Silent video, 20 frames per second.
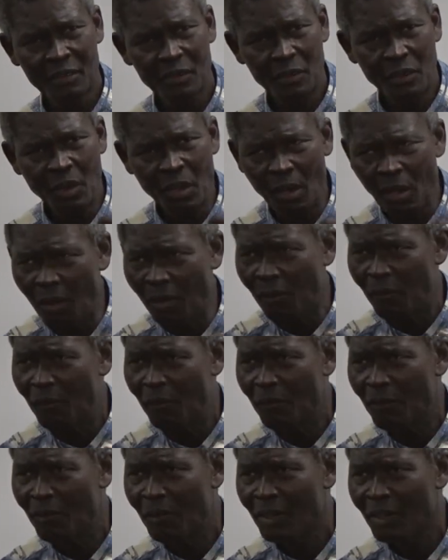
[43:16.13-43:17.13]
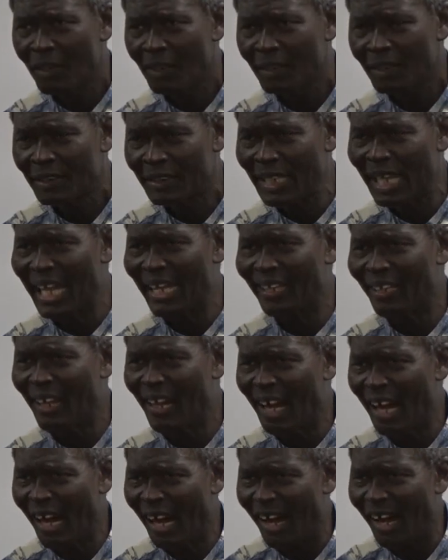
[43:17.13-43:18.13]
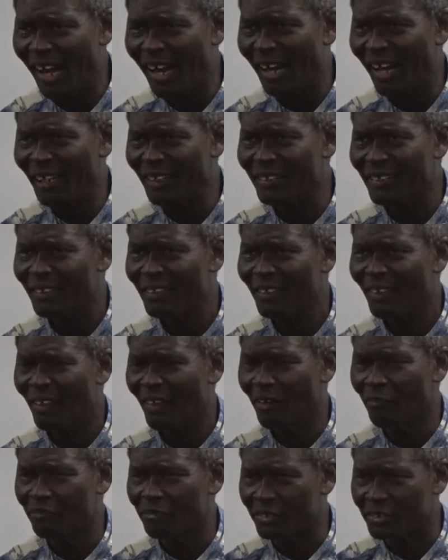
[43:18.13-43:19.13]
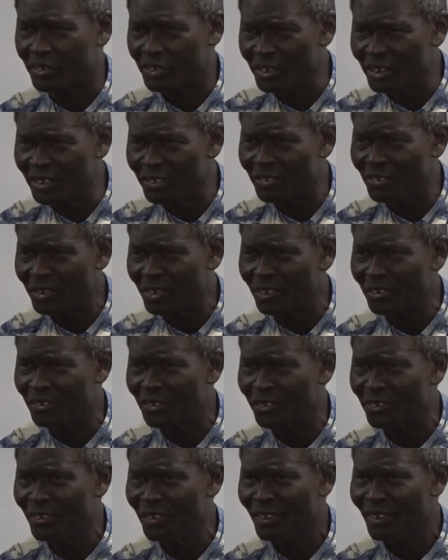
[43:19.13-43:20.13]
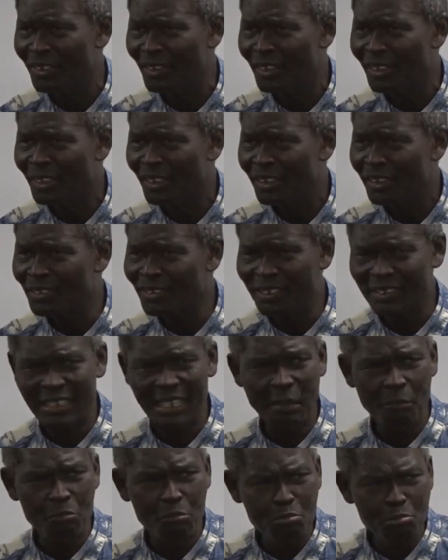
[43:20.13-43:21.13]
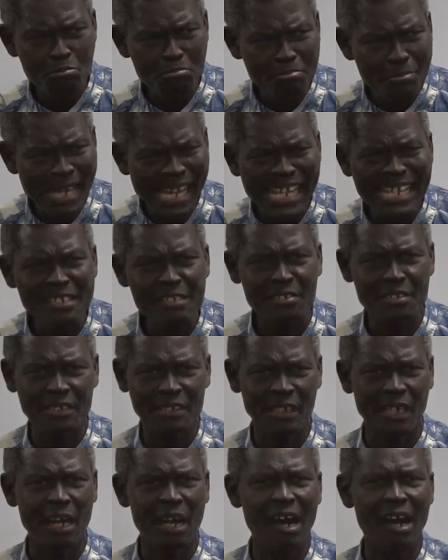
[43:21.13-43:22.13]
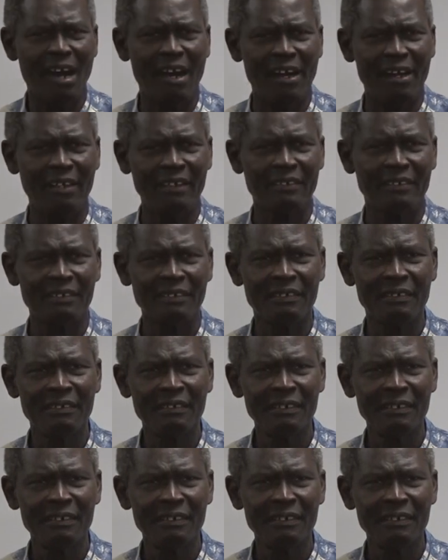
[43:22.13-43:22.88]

Oh, that heart of Jesus is an amazing heart,